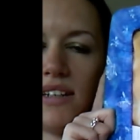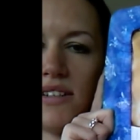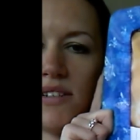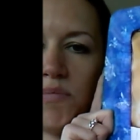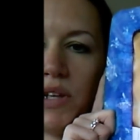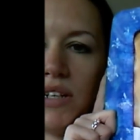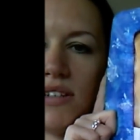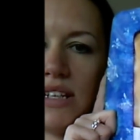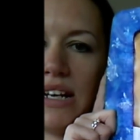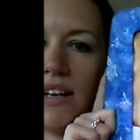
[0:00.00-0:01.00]
is Mini
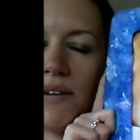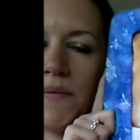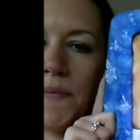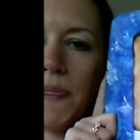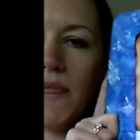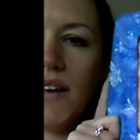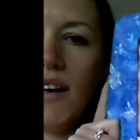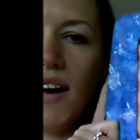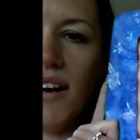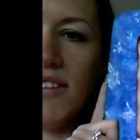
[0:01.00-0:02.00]
Celia.
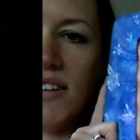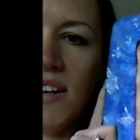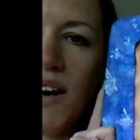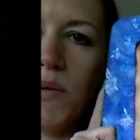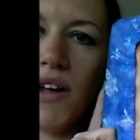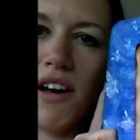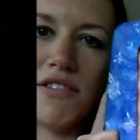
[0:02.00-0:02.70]
I think I will